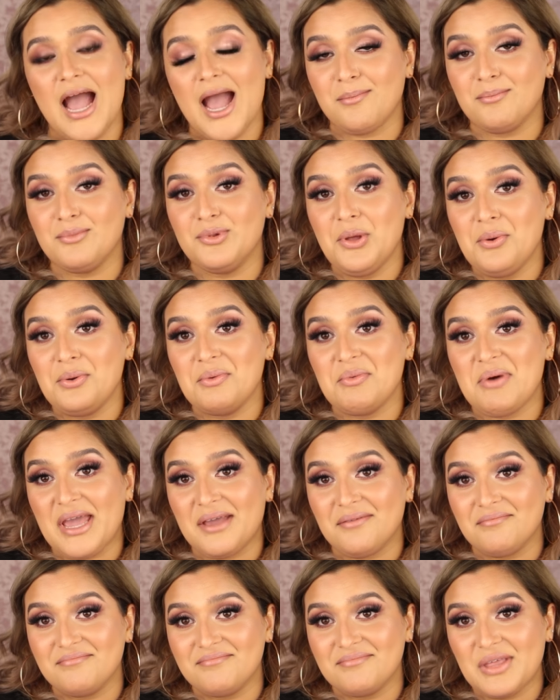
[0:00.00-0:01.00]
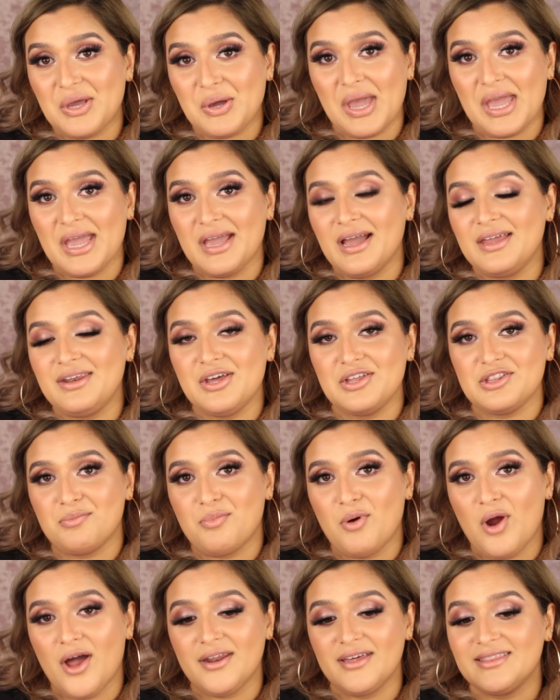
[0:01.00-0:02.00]
I'm blown away okay another
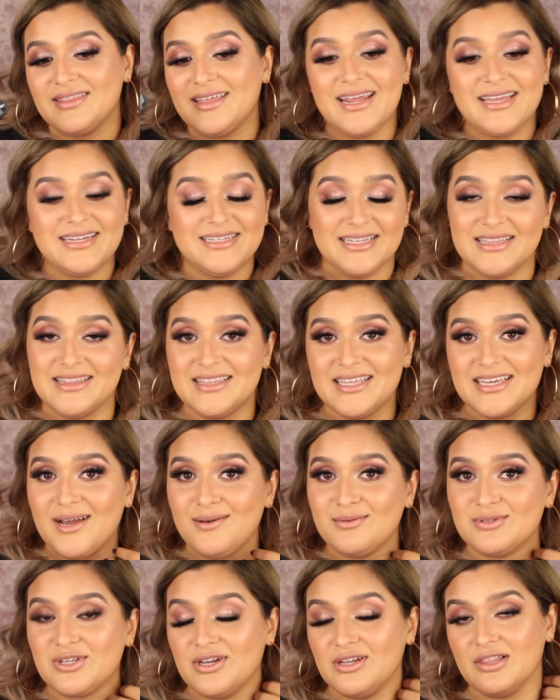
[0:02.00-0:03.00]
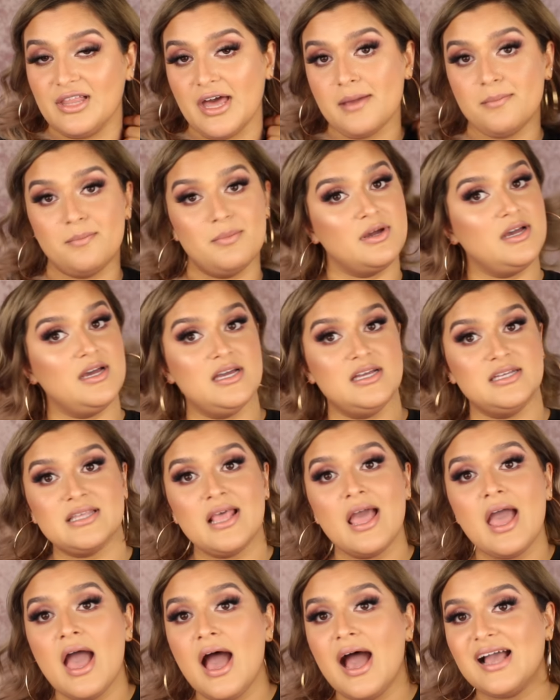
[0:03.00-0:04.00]
product that I didn't think I was gonna like because
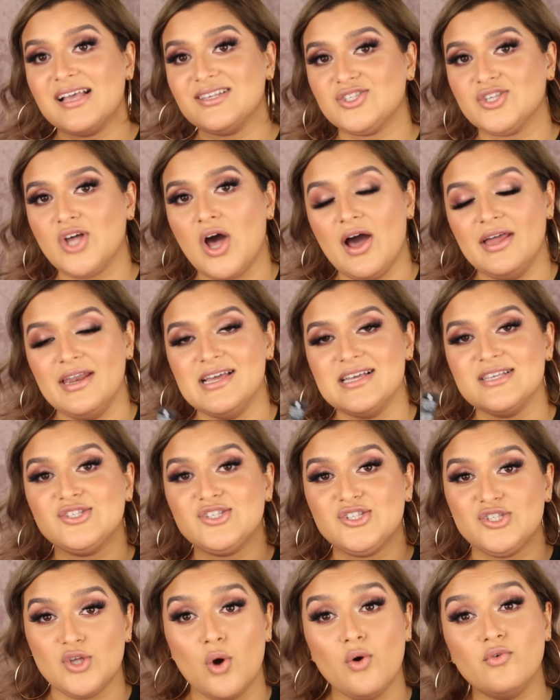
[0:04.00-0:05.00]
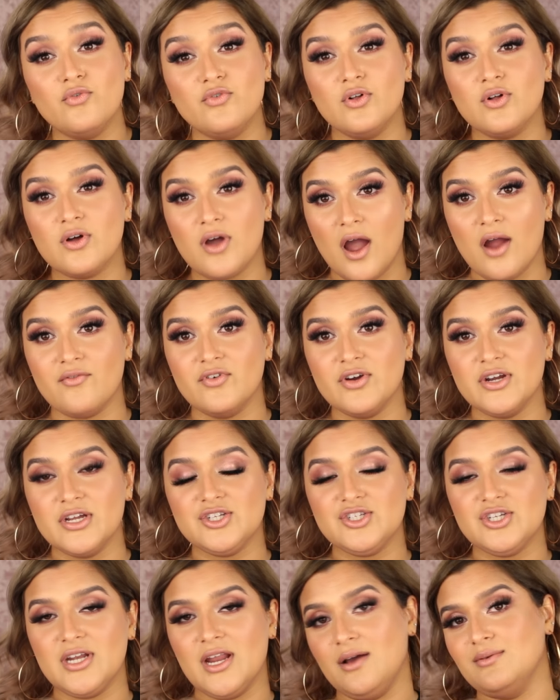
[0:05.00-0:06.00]
I saw it as so full
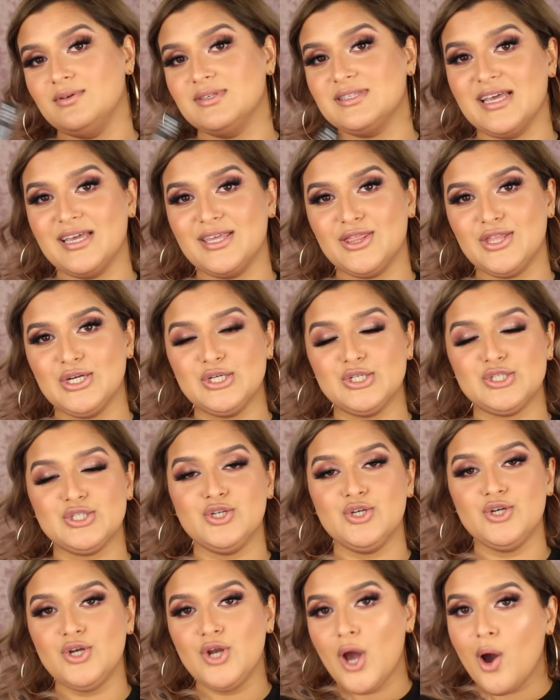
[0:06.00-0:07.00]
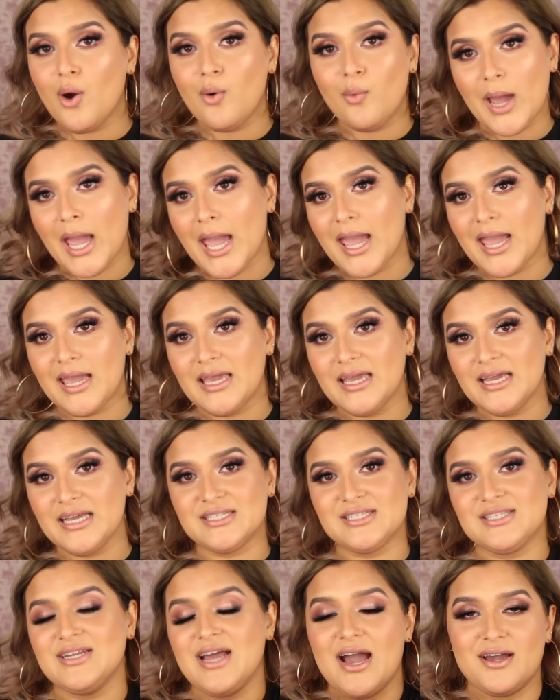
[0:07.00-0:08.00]
coverage and I was like there's no way
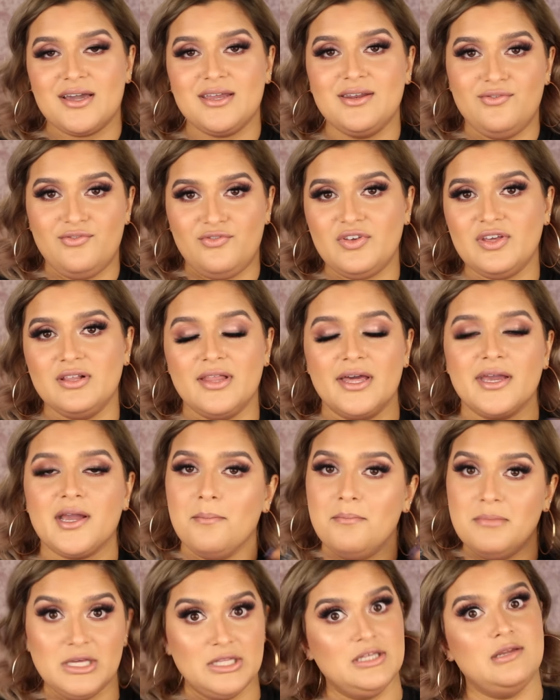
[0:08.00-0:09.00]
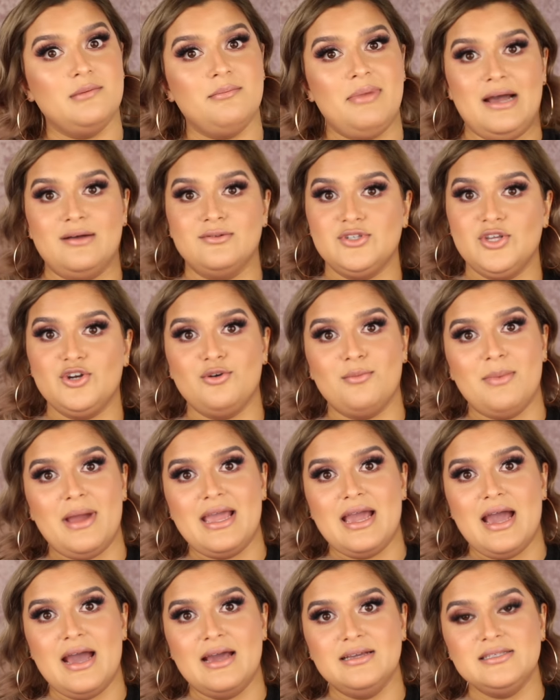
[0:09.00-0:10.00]
it's not gonna feel like a million pounds under
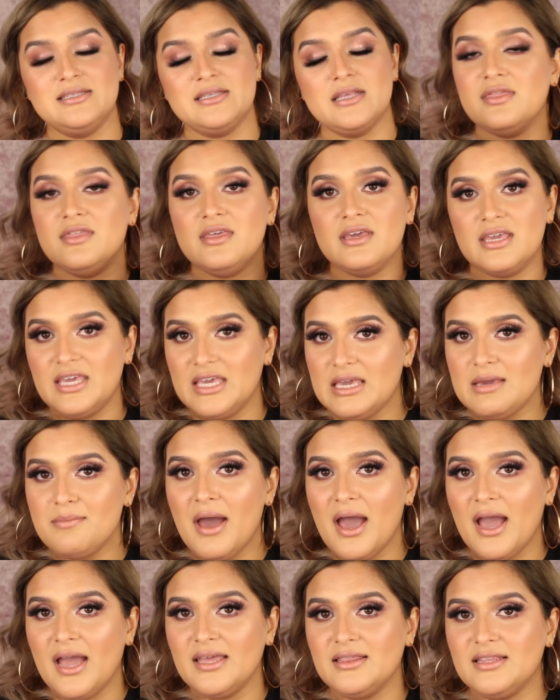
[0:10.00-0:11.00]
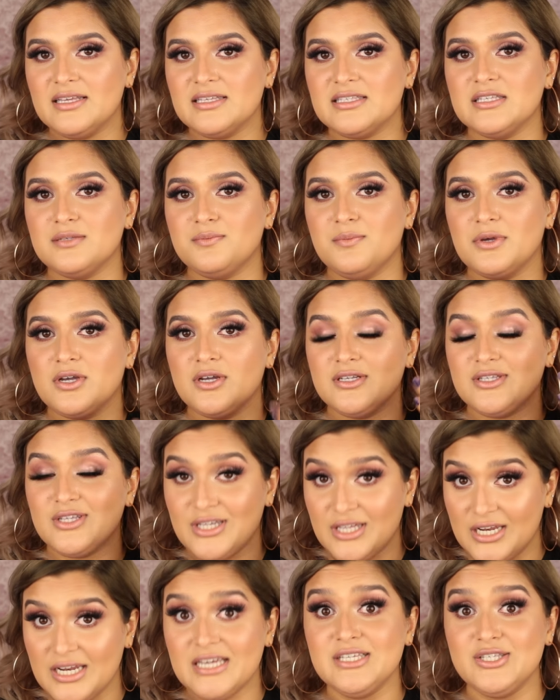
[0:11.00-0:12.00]
my eyes the key behind this is because
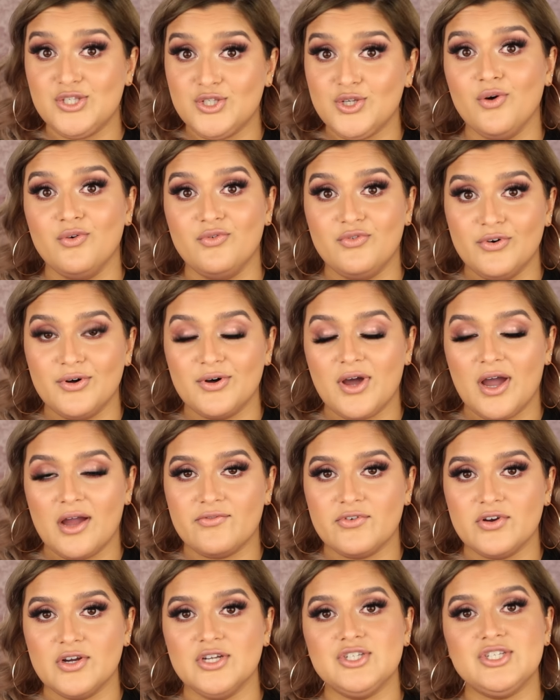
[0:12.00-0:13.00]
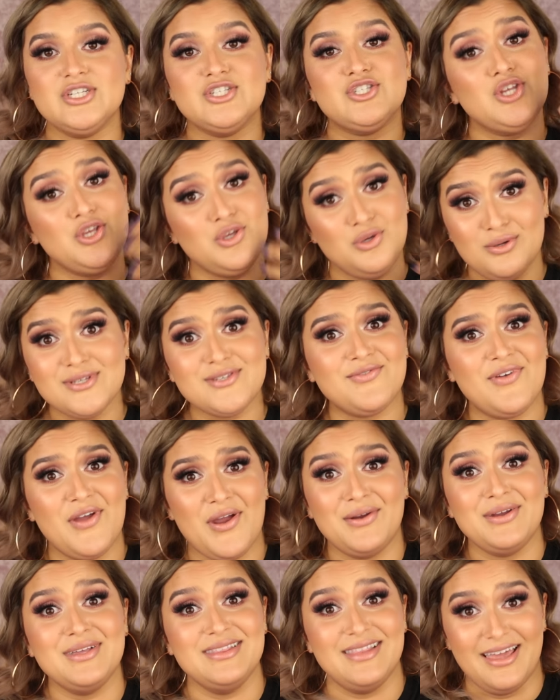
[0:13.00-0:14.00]
it is so full coverage is to use
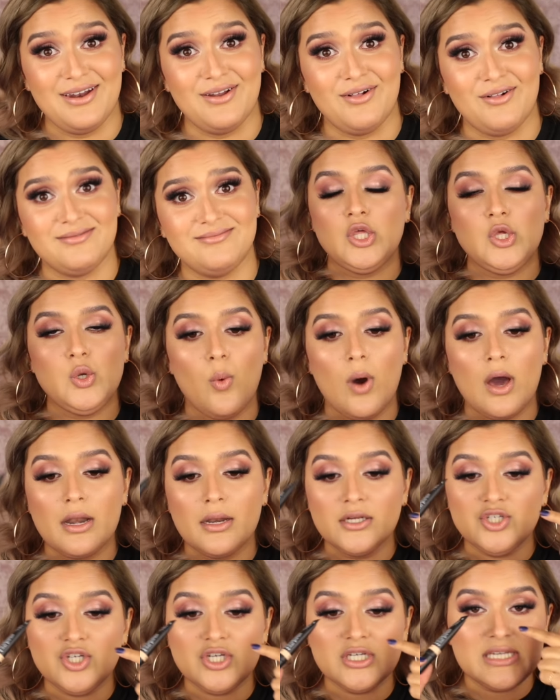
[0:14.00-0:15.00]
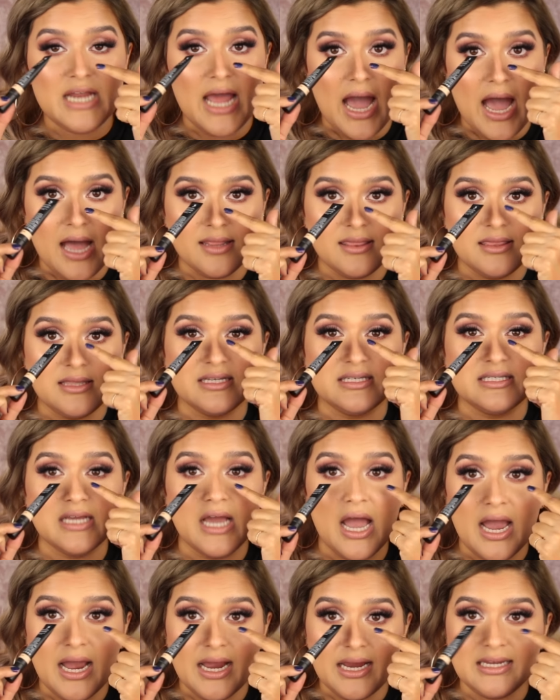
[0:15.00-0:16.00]
very little you want to just add the
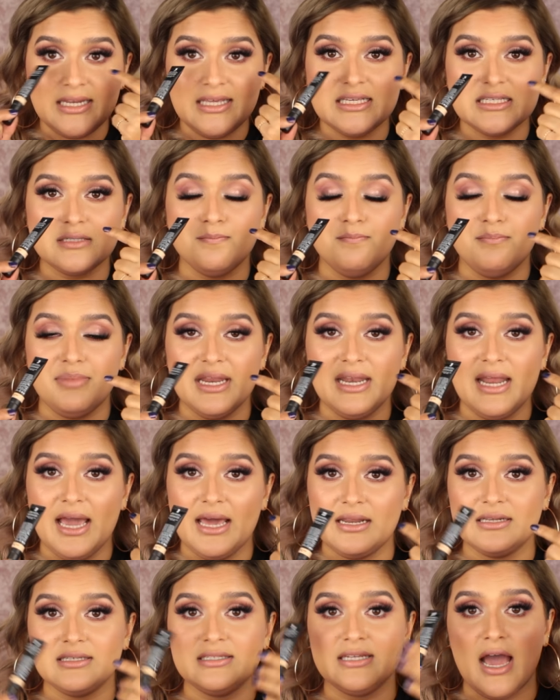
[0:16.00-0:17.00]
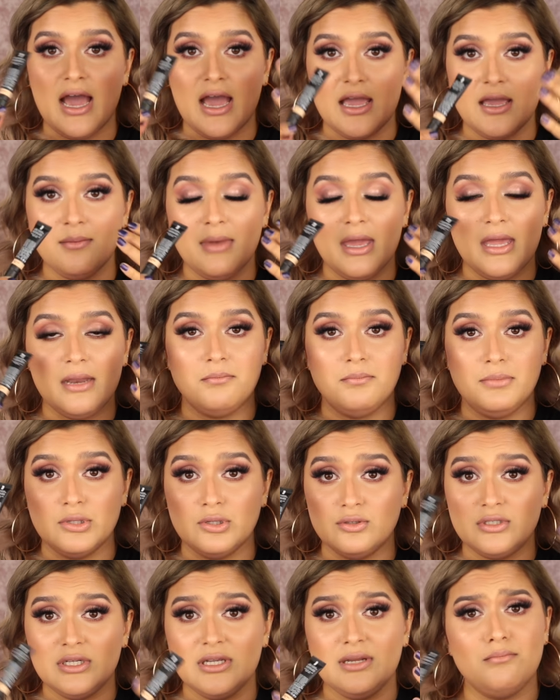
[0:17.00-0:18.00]
tiniest bit at a time and
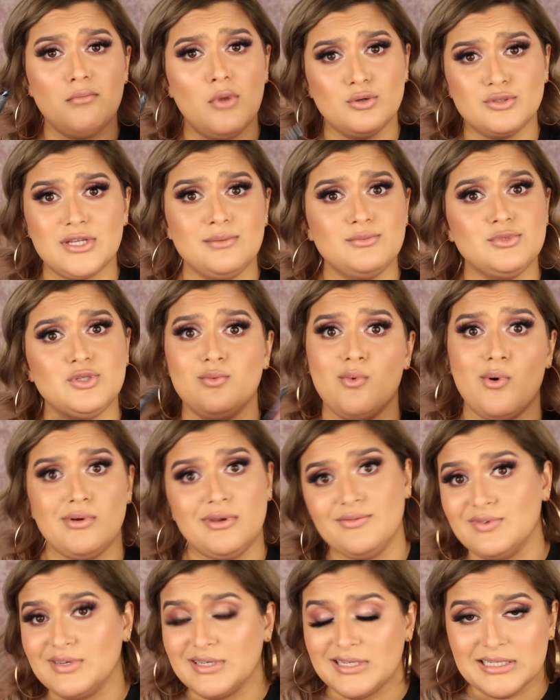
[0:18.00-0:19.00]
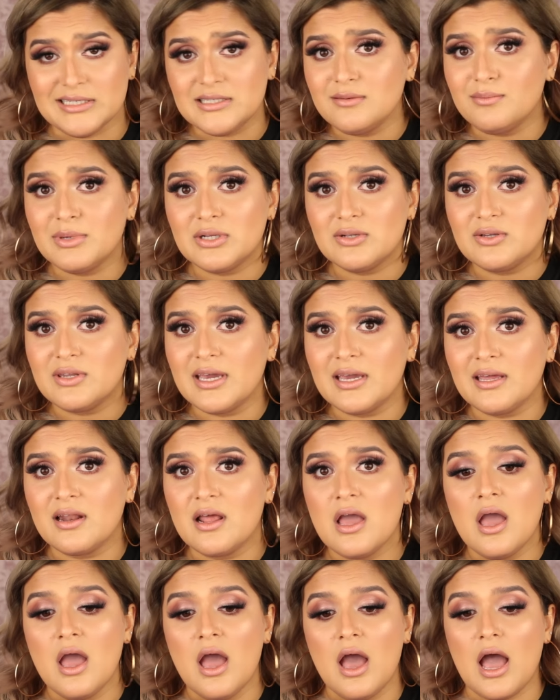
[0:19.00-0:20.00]
build it most times you won't even need to build it
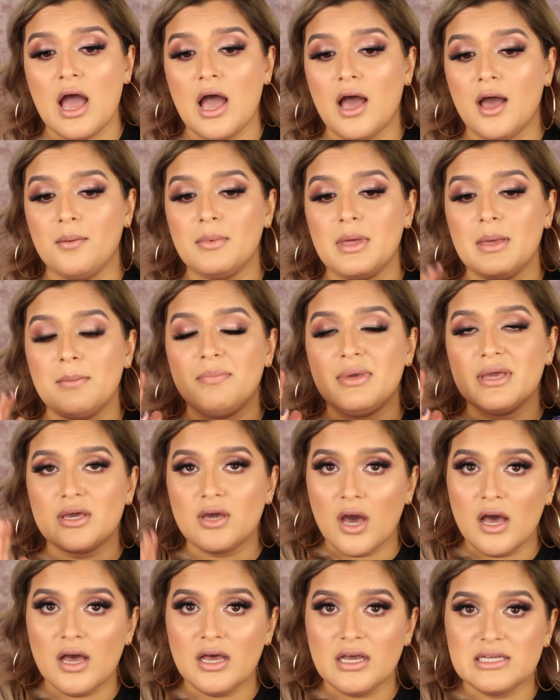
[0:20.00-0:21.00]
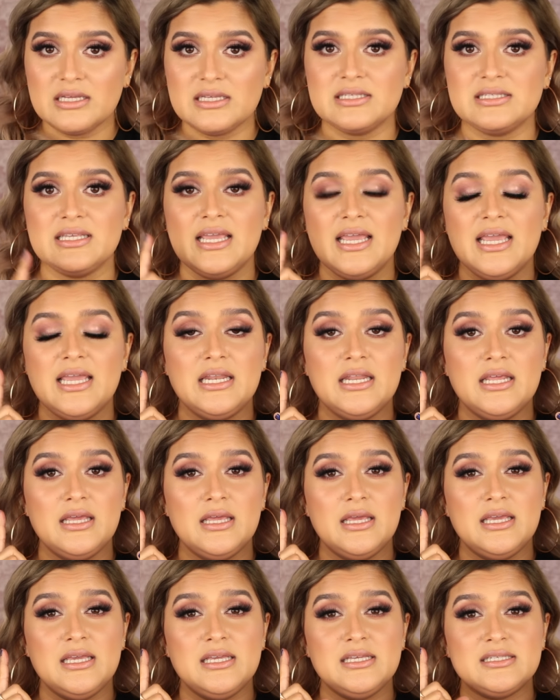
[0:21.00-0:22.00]
um, because it
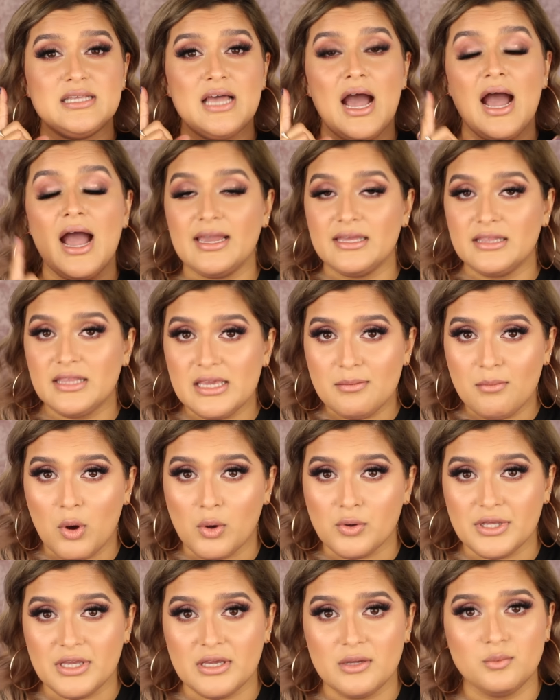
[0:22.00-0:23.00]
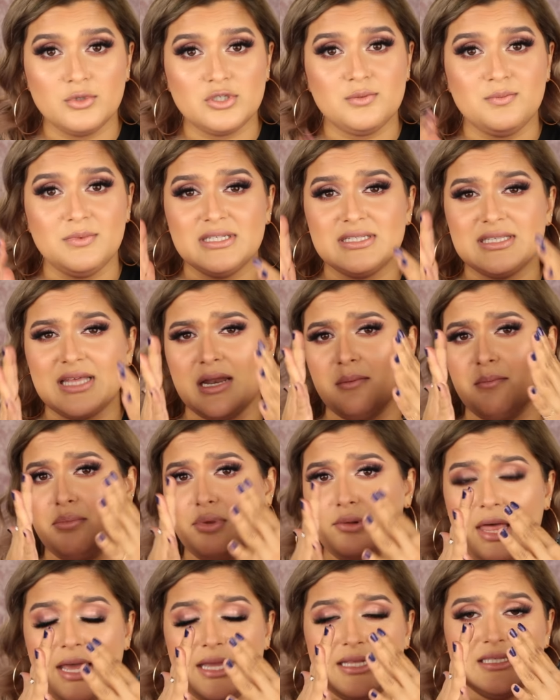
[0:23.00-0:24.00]
is highly emollient which means that it
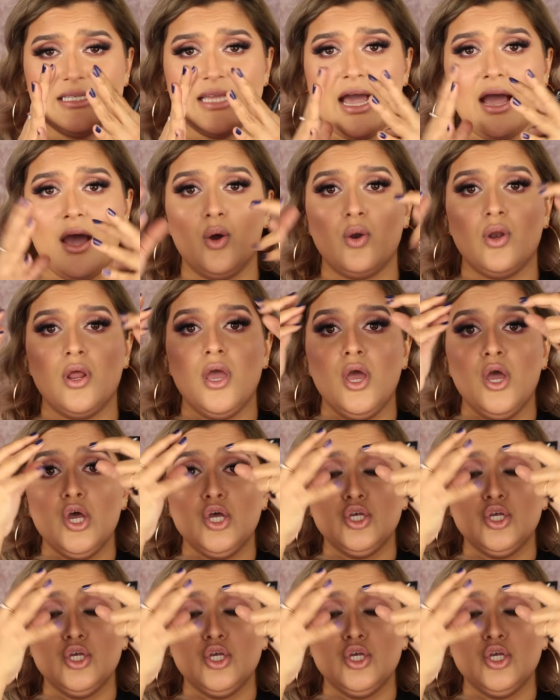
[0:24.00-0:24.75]
blends out